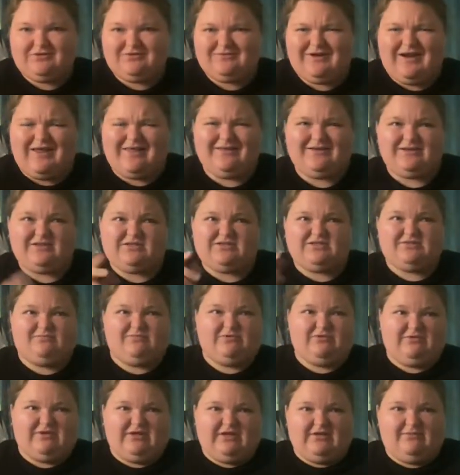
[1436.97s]
not like
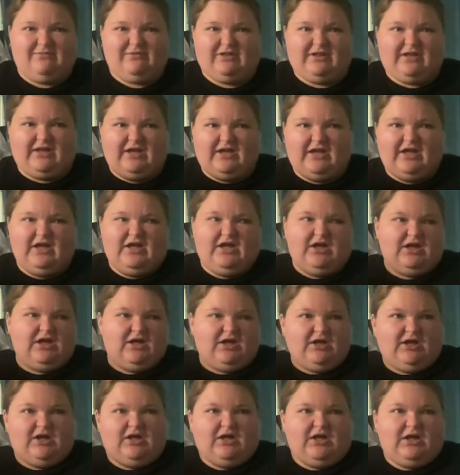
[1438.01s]
spooky, but like
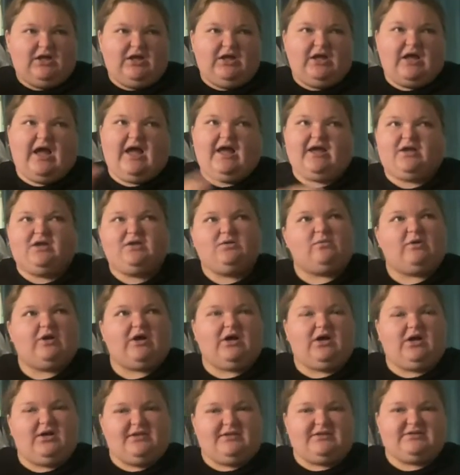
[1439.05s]
I could wear
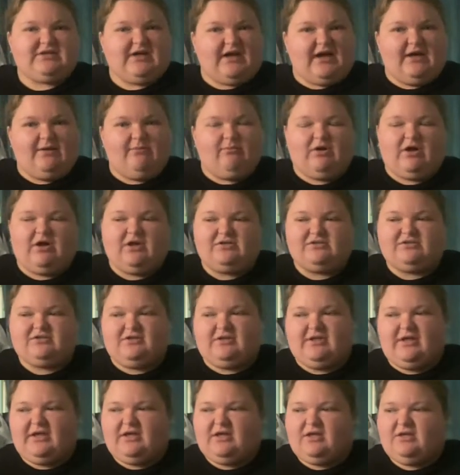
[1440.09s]
all the time, but also like